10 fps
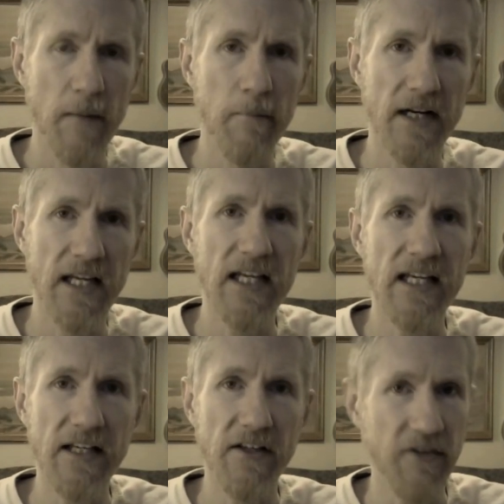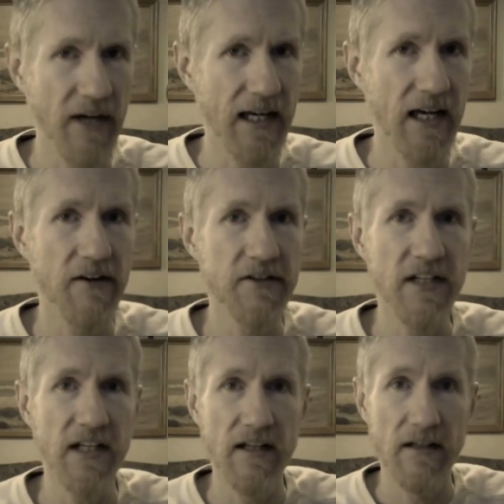But he is, I
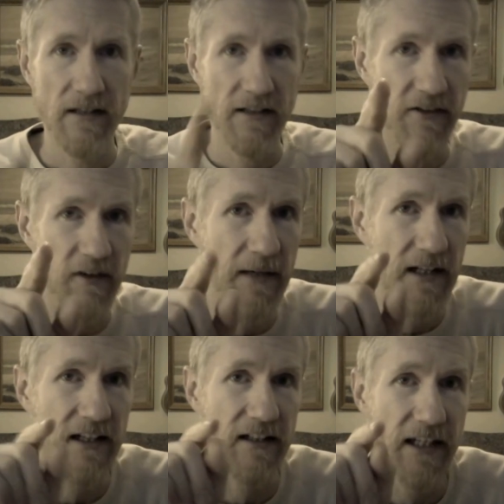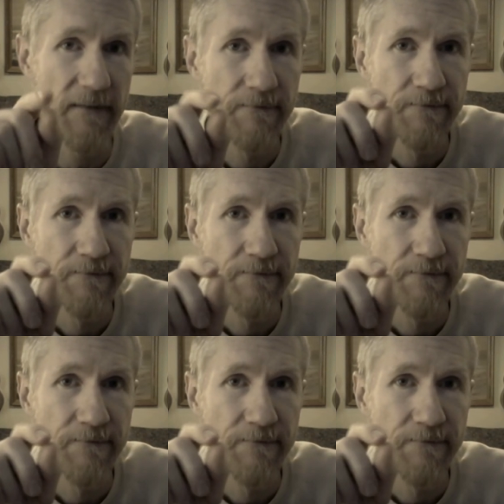guarantee, listen to me clearly,